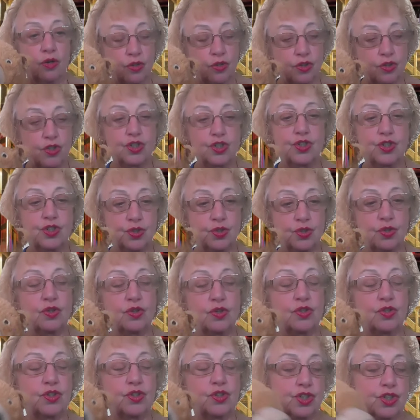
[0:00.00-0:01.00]
Sure,
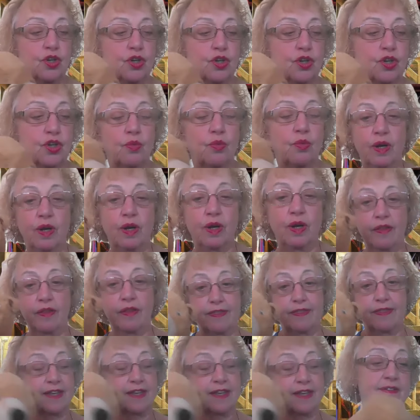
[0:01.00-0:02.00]
sure. Well,
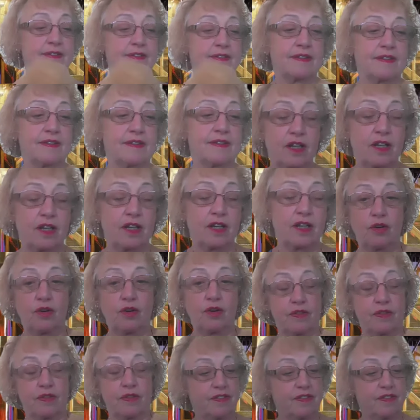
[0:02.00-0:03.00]
these
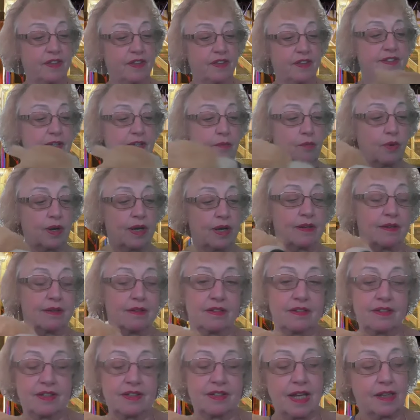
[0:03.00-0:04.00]
the things that wait,
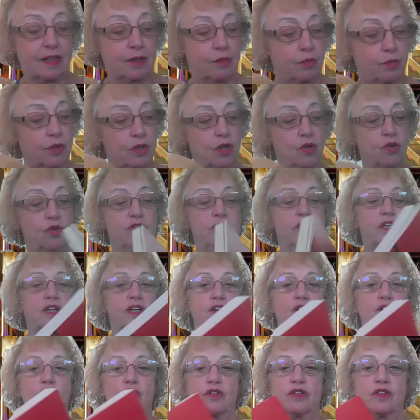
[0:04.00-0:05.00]
Tedley will hold can
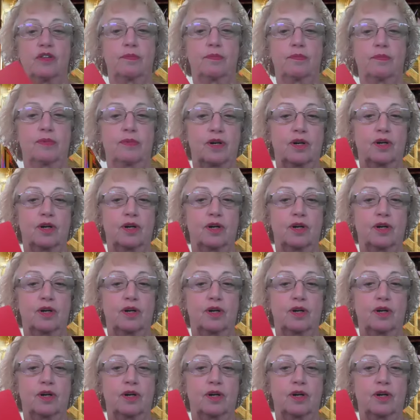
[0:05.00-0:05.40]
hold the book.